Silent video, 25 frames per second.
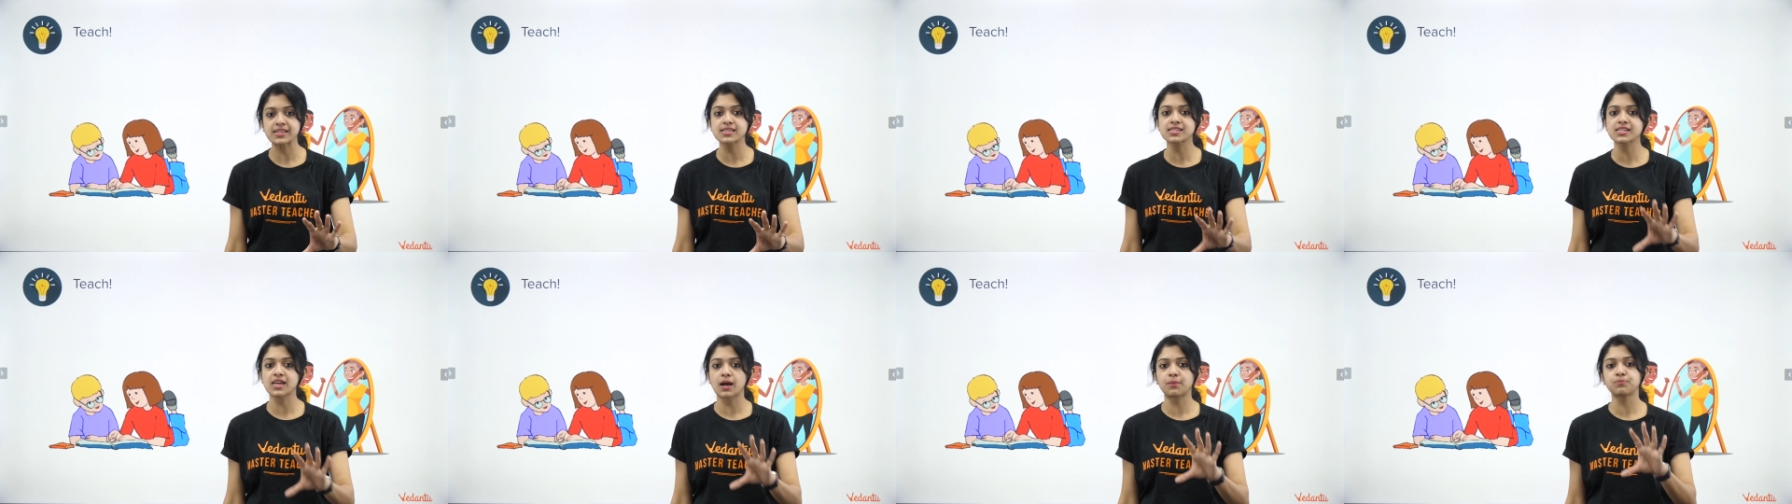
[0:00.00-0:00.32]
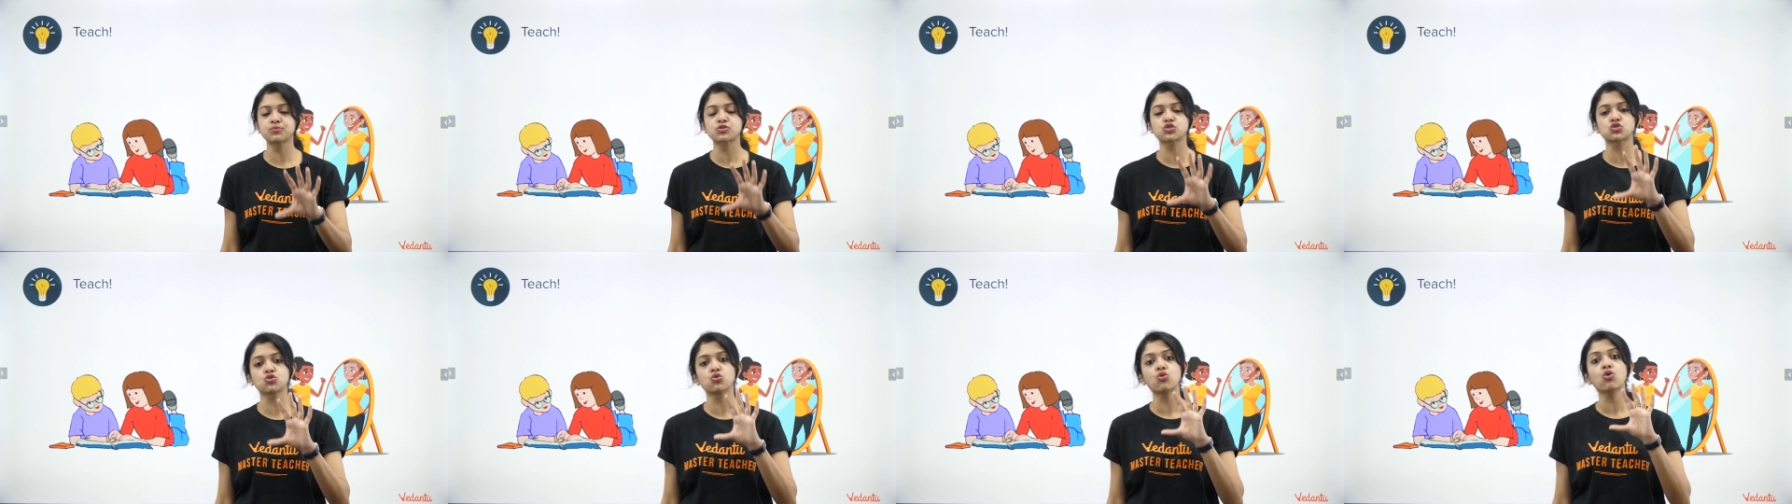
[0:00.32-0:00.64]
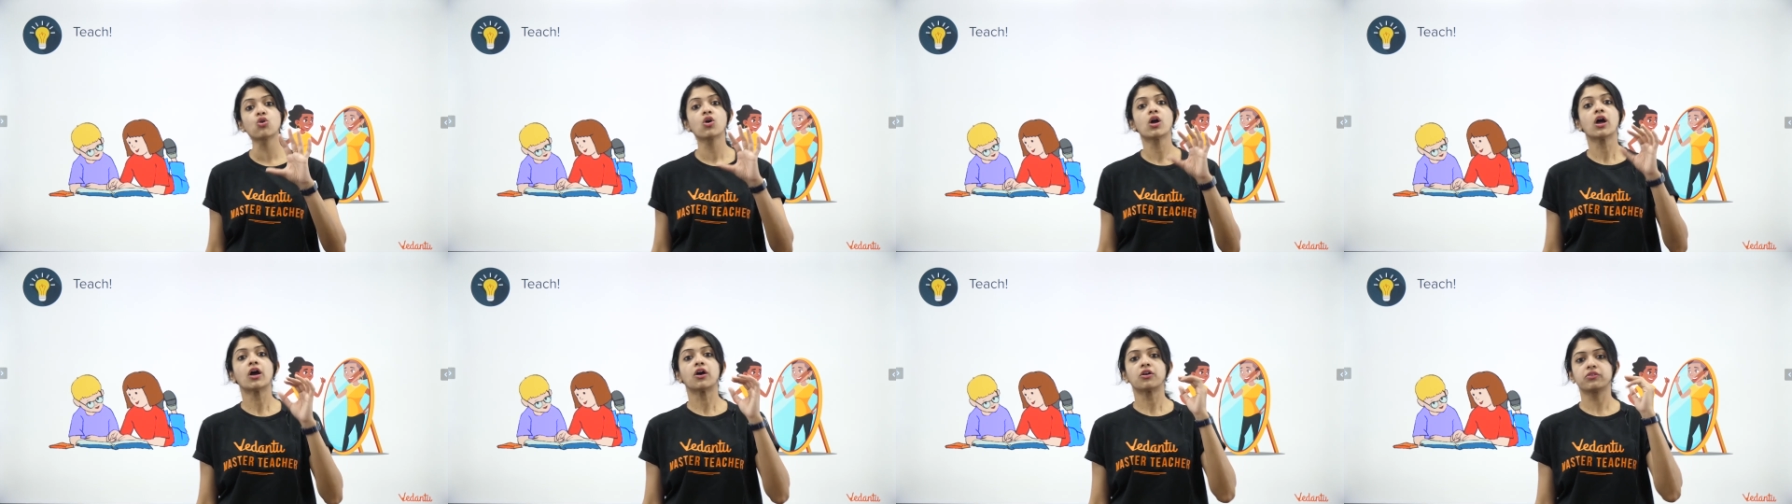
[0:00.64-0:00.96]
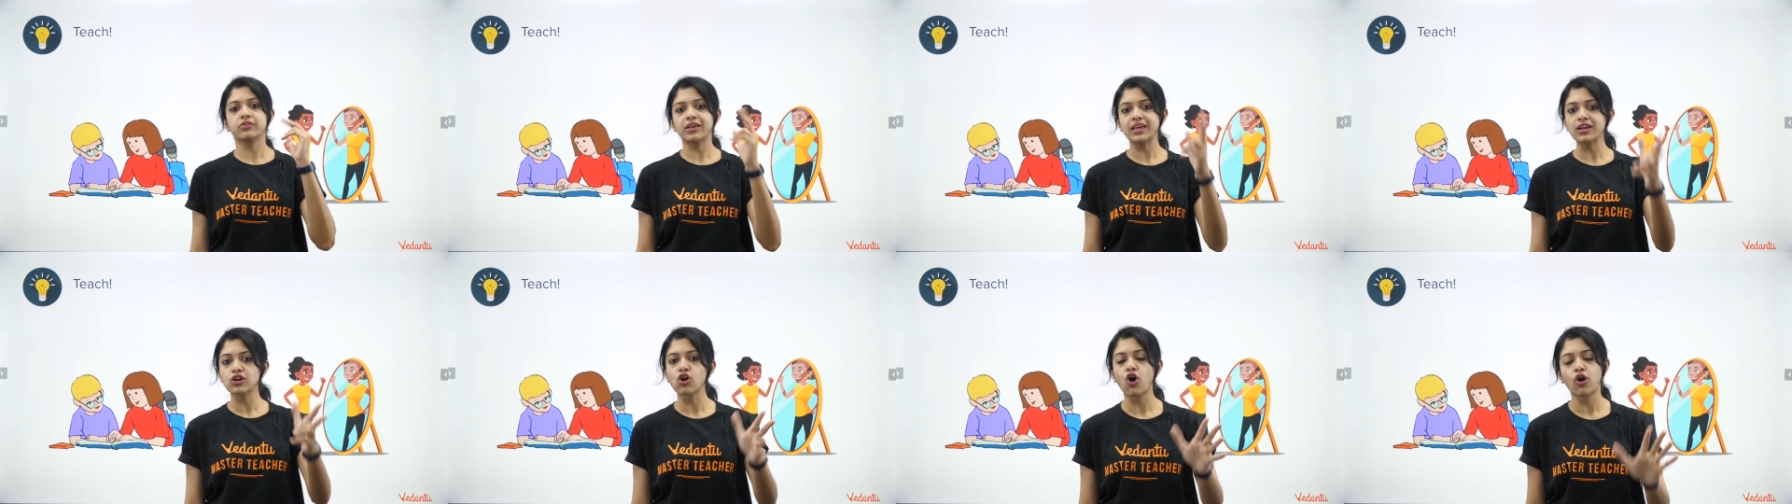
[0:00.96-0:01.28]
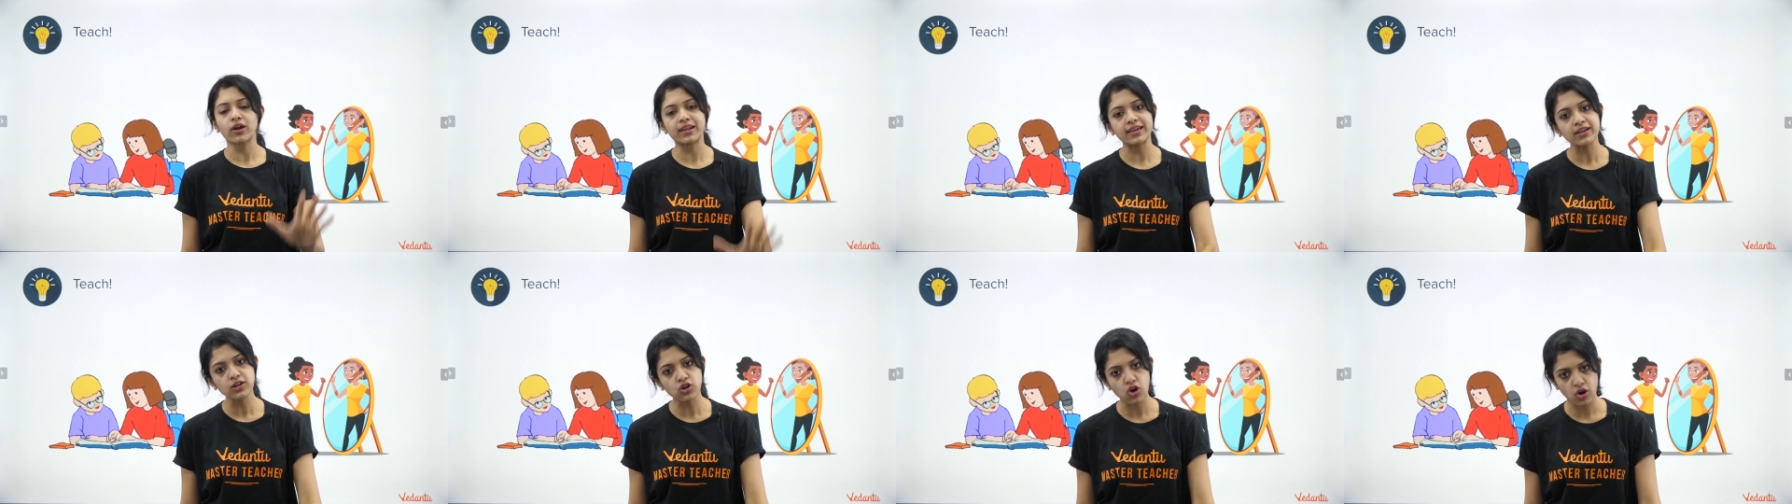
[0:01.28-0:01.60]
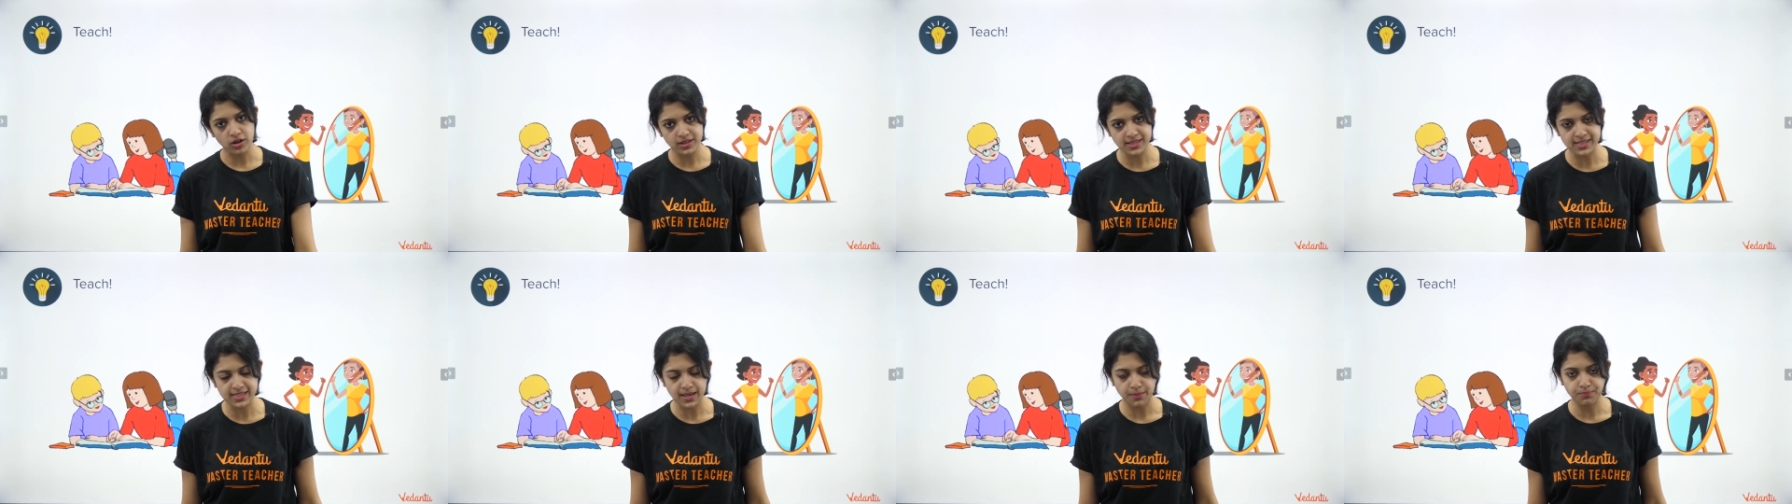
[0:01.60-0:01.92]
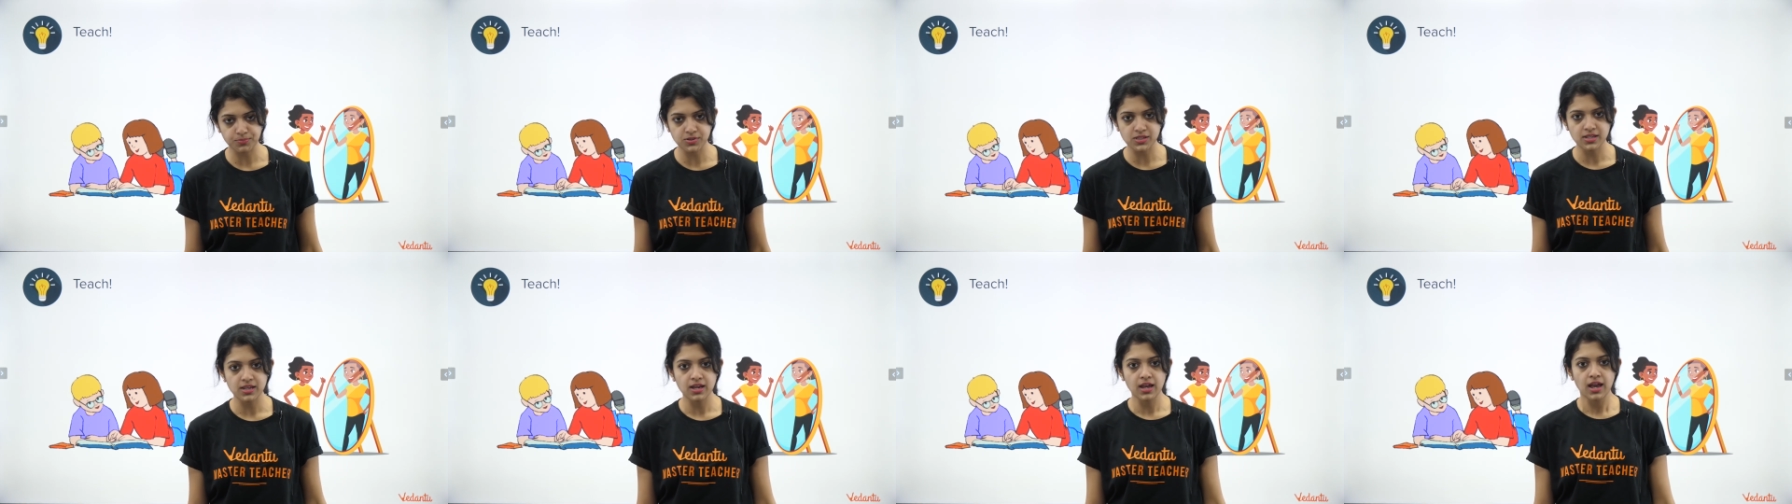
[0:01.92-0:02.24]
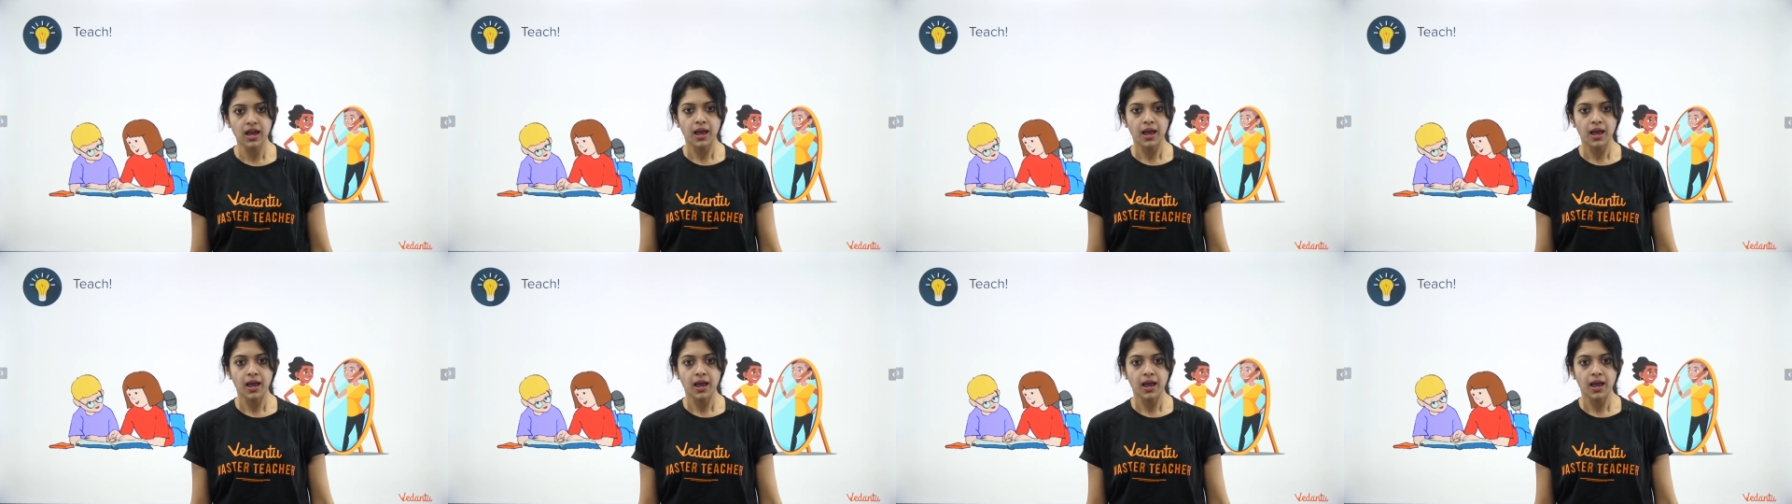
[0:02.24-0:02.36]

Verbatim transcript: it comes to recalling concepts,